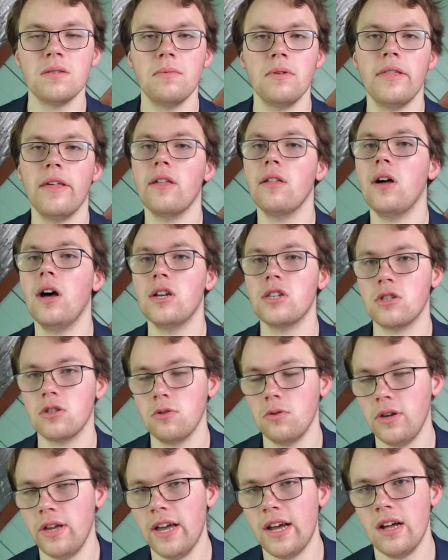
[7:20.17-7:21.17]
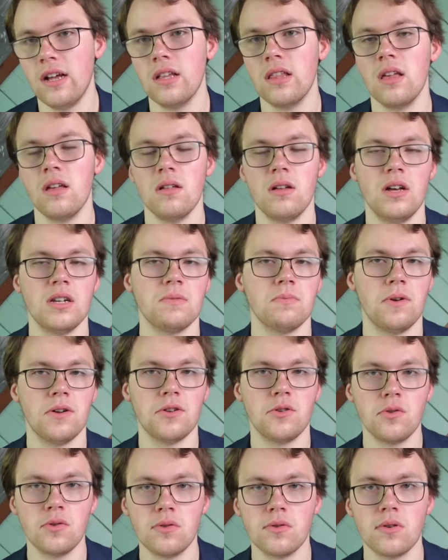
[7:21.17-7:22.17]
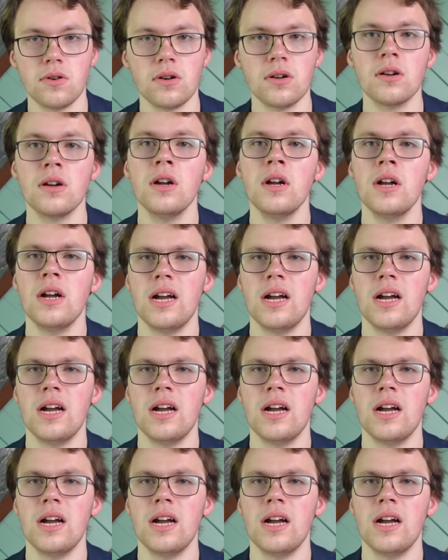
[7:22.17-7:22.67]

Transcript: I mean, they lost OEL, they lost Montour,